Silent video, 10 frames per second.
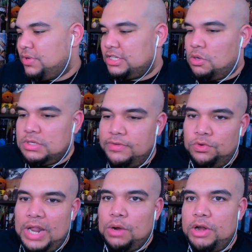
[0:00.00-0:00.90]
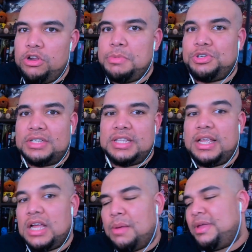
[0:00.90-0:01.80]
As always, if you like what I do here, make sure you guys like,
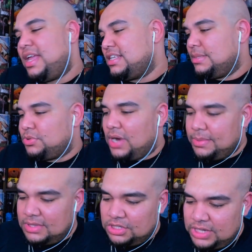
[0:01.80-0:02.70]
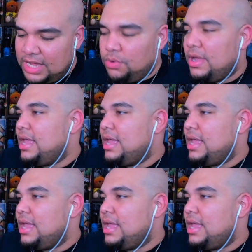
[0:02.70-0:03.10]
comment, and subscribe to the channel.